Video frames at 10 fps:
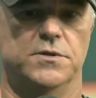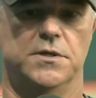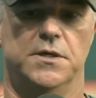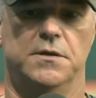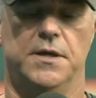it was,
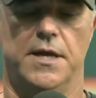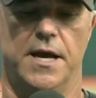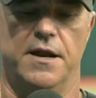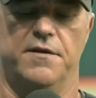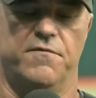he
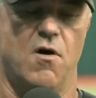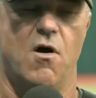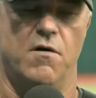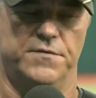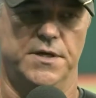kind of
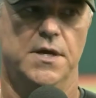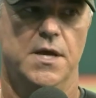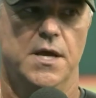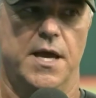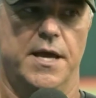evolved.
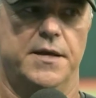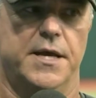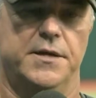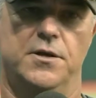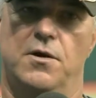And
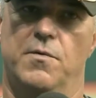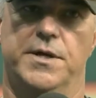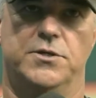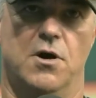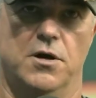then, you know, we
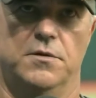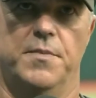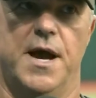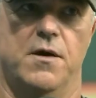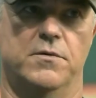had talked
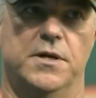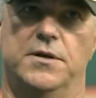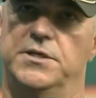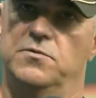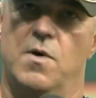about, you
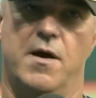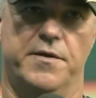know, he says, wow,